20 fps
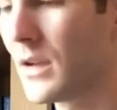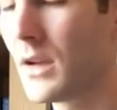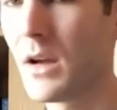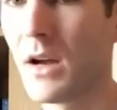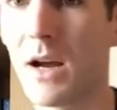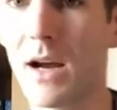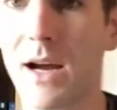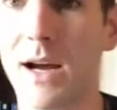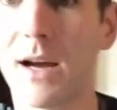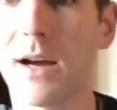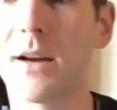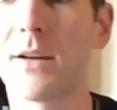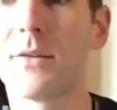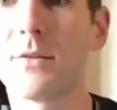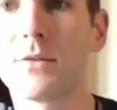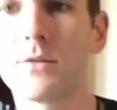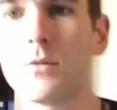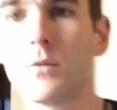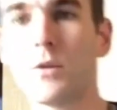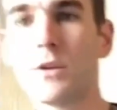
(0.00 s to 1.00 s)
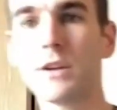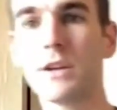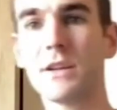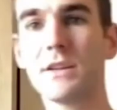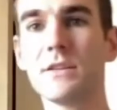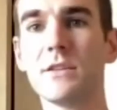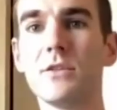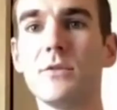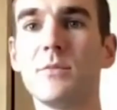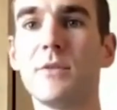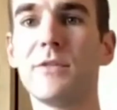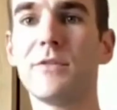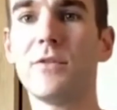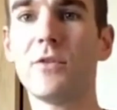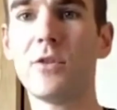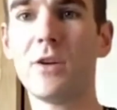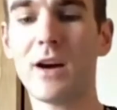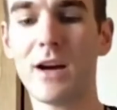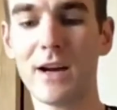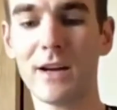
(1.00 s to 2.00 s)
And what you can do
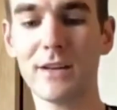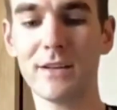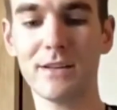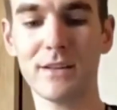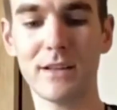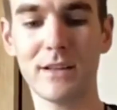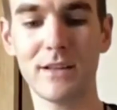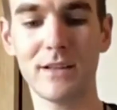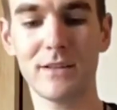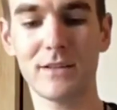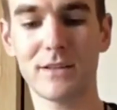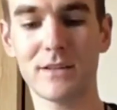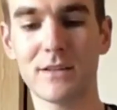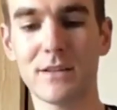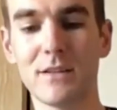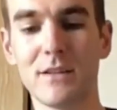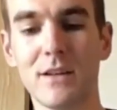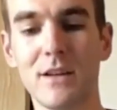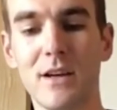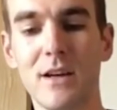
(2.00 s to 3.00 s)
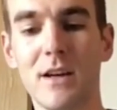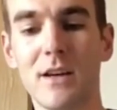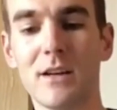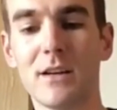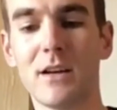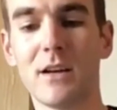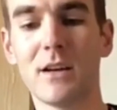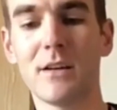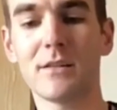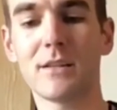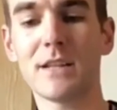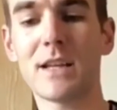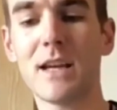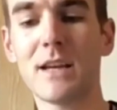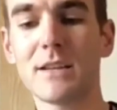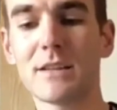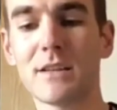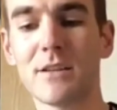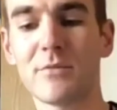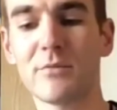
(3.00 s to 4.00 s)
beforehand is to get
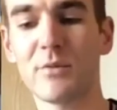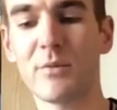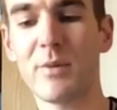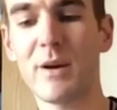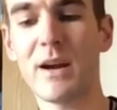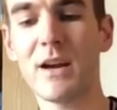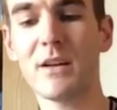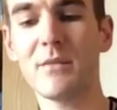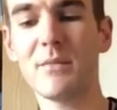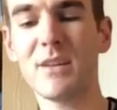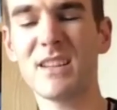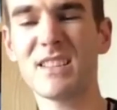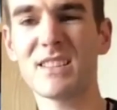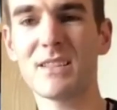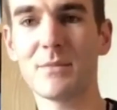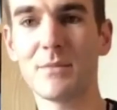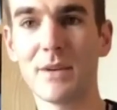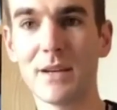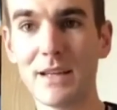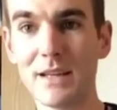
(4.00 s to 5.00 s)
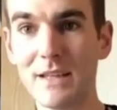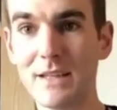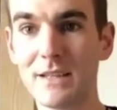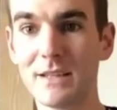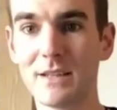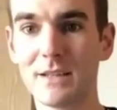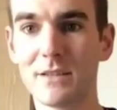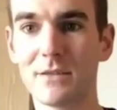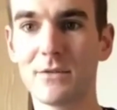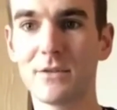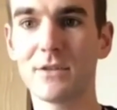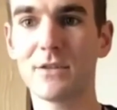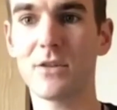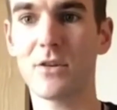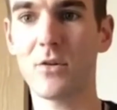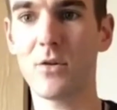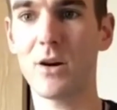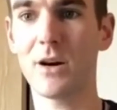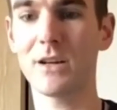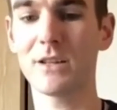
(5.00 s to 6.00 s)
yourself prepared, makes it a bit easier so it's
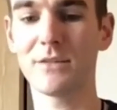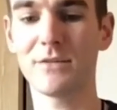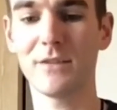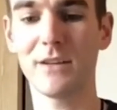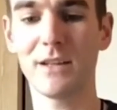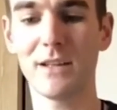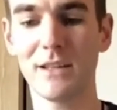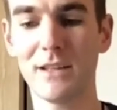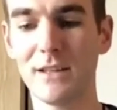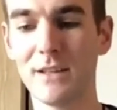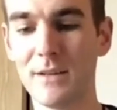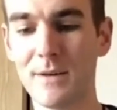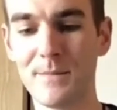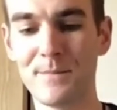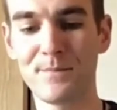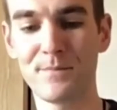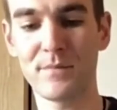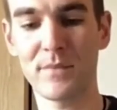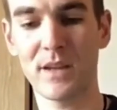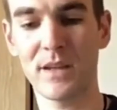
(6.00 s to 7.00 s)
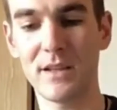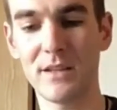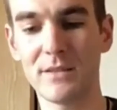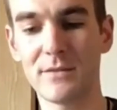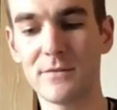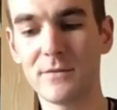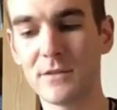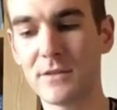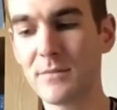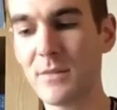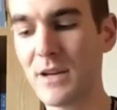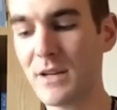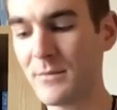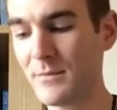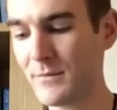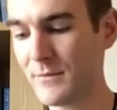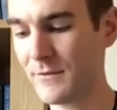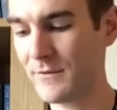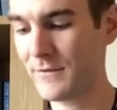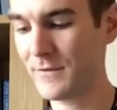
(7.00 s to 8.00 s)
not quite as fiddly, is for as
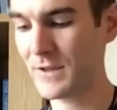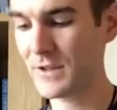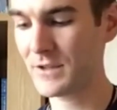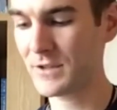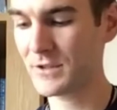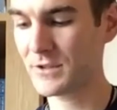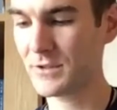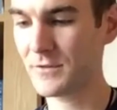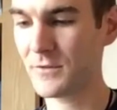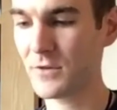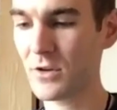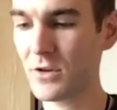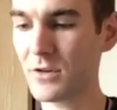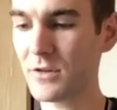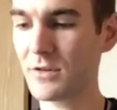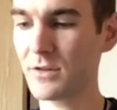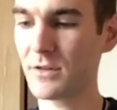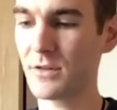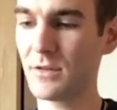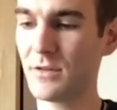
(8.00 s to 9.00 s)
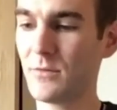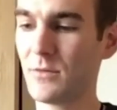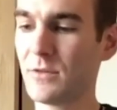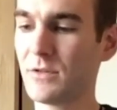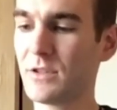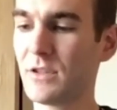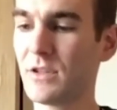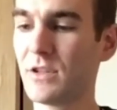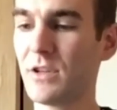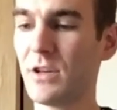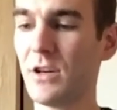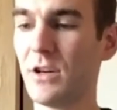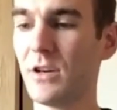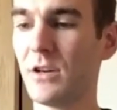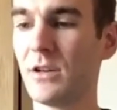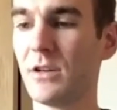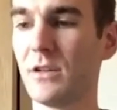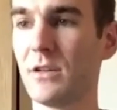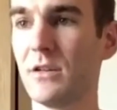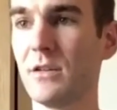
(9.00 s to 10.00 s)
many fish as you've got, you want to cut
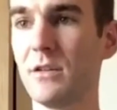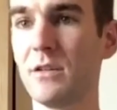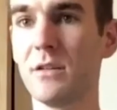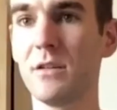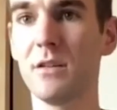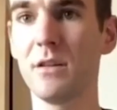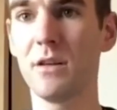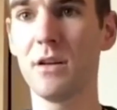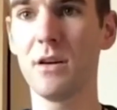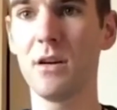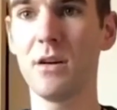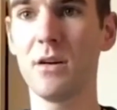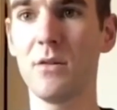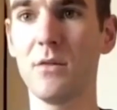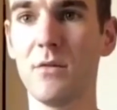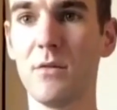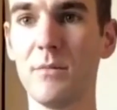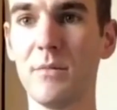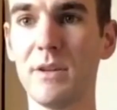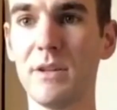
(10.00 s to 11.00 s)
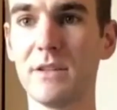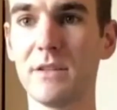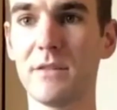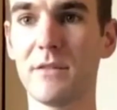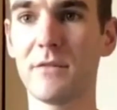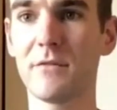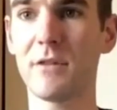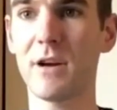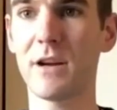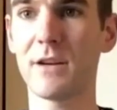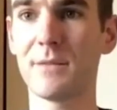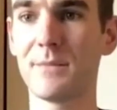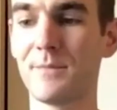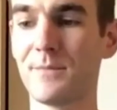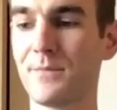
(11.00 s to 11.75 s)
one piece of thread.